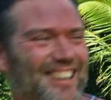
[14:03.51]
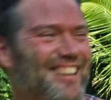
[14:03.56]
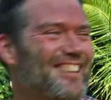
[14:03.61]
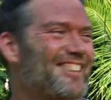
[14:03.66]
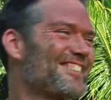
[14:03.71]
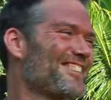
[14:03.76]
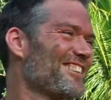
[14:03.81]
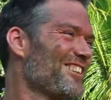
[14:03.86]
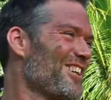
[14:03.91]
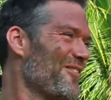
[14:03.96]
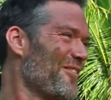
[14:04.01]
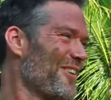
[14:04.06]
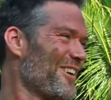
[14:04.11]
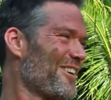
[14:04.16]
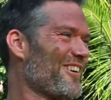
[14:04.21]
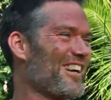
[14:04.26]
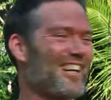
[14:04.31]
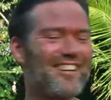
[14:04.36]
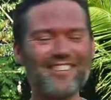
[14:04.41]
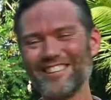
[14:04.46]
slopping
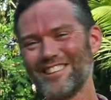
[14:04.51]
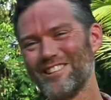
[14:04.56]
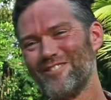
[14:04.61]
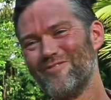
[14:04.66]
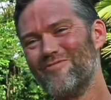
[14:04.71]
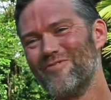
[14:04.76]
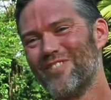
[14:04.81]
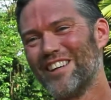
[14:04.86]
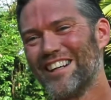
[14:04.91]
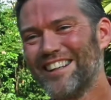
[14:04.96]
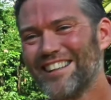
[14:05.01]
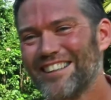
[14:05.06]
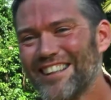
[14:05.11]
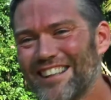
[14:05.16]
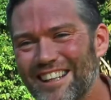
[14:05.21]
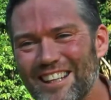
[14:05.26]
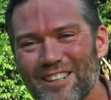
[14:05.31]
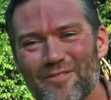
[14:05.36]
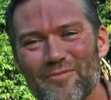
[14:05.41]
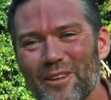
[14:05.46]
around in the mud,
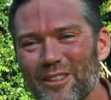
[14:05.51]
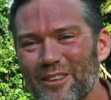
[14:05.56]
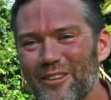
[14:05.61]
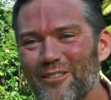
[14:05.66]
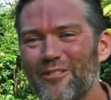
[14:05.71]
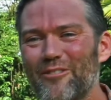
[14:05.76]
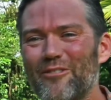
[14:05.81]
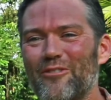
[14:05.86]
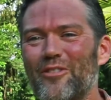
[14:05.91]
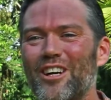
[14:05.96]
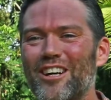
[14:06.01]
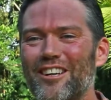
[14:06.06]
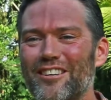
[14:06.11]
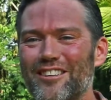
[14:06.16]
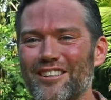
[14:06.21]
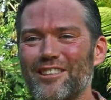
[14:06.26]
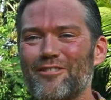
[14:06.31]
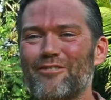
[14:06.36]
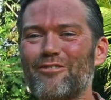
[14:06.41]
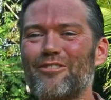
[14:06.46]
but the fun,
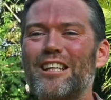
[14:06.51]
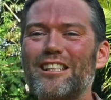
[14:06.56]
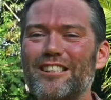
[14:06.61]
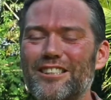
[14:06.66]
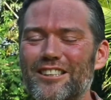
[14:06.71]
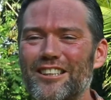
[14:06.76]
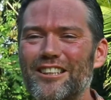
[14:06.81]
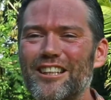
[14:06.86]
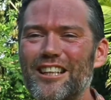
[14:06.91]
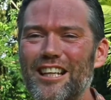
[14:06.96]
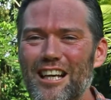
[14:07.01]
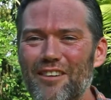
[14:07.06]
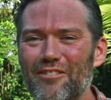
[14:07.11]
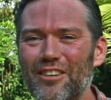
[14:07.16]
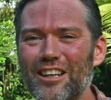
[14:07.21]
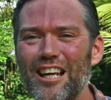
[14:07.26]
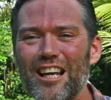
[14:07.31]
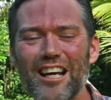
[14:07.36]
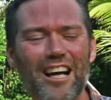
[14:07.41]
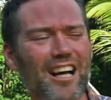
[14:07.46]
the adventure they're
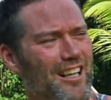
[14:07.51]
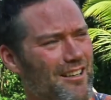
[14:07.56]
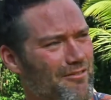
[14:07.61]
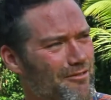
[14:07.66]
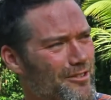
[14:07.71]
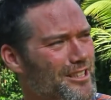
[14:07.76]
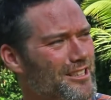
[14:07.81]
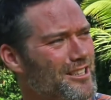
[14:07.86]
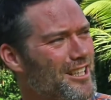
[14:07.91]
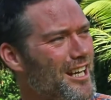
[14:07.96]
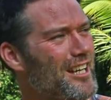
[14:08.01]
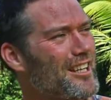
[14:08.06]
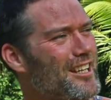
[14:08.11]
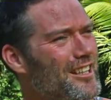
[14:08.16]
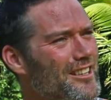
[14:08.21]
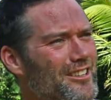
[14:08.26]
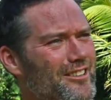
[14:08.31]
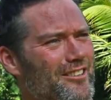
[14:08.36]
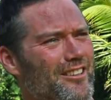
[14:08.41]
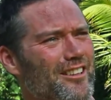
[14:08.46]
having. And every day they're
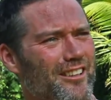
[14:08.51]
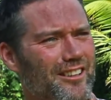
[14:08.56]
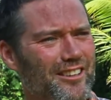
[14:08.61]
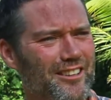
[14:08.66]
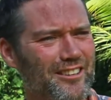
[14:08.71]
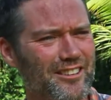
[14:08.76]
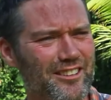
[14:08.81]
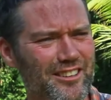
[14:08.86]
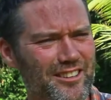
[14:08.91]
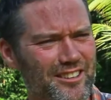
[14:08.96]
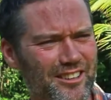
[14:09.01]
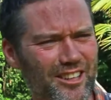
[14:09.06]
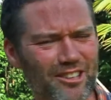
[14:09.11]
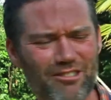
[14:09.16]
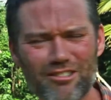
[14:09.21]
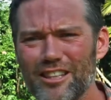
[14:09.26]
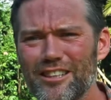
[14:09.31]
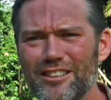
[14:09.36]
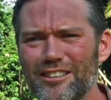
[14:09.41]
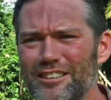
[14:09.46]
doing just
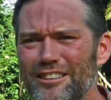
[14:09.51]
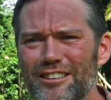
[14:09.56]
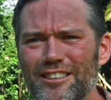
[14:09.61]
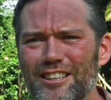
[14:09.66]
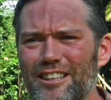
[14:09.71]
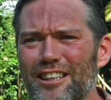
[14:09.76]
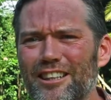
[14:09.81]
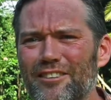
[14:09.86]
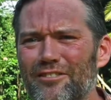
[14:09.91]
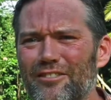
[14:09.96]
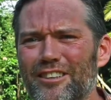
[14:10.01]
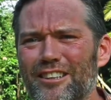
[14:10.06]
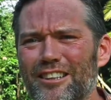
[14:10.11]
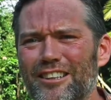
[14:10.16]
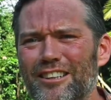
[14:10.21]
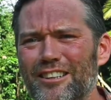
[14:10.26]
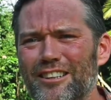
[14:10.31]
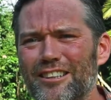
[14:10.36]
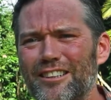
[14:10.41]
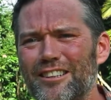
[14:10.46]
crazy stuff.
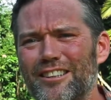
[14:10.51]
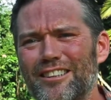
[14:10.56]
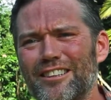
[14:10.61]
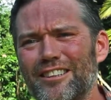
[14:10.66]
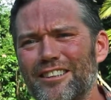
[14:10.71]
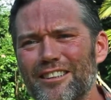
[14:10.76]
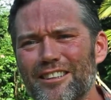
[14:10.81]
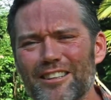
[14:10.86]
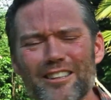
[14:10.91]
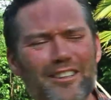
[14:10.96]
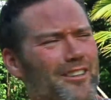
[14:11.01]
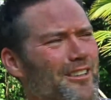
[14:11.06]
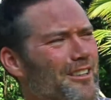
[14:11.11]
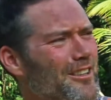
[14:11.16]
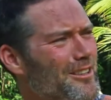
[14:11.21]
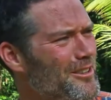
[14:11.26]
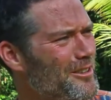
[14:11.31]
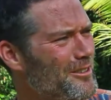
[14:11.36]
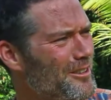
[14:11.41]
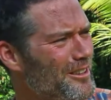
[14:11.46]
That
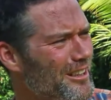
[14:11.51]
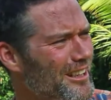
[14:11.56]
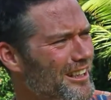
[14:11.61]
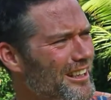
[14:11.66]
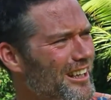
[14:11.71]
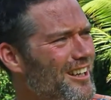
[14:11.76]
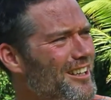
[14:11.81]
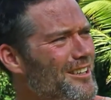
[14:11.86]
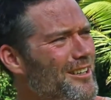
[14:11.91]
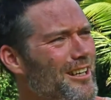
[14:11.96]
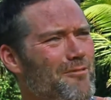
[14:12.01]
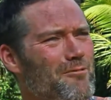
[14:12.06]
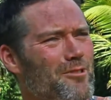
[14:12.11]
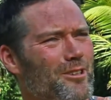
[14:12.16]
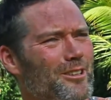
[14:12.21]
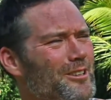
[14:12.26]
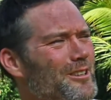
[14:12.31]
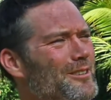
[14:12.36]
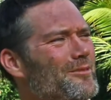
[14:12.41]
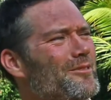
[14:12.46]
you look at it, I
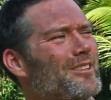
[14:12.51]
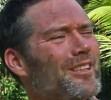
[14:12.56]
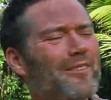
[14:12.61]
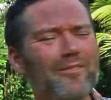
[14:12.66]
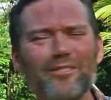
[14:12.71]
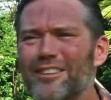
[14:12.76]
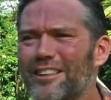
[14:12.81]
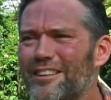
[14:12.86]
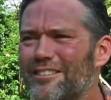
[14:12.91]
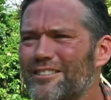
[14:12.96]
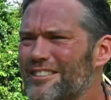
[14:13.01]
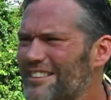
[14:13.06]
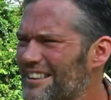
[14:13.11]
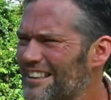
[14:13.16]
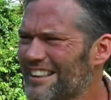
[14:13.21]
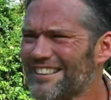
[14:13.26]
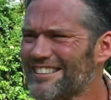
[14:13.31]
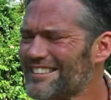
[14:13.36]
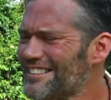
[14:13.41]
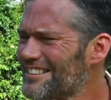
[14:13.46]
watch them sometimes,
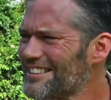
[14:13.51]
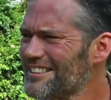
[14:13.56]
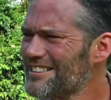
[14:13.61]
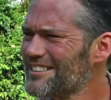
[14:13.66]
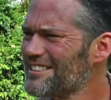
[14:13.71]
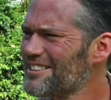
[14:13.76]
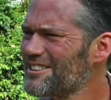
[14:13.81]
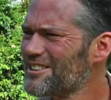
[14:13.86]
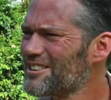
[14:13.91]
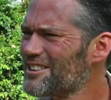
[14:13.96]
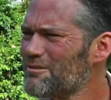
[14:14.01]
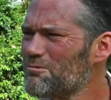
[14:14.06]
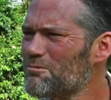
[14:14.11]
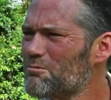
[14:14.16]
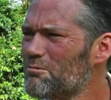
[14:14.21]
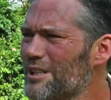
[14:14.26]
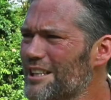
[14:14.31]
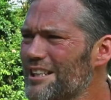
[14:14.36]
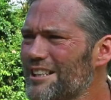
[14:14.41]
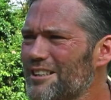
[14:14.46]
it's just so
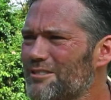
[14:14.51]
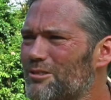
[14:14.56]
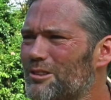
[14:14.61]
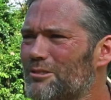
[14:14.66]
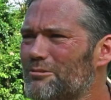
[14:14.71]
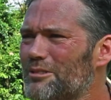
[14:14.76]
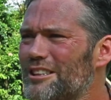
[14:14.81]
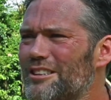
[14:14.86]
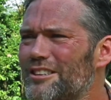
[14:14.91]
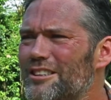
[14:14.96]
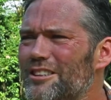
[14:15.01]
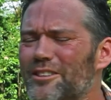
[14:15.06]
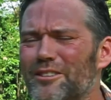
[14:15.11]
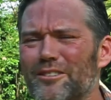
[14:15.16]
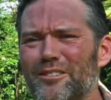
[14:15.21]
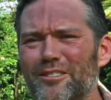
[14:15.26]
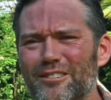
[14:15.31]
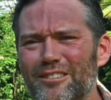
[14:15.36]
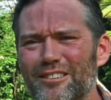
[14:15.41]
weird what we do.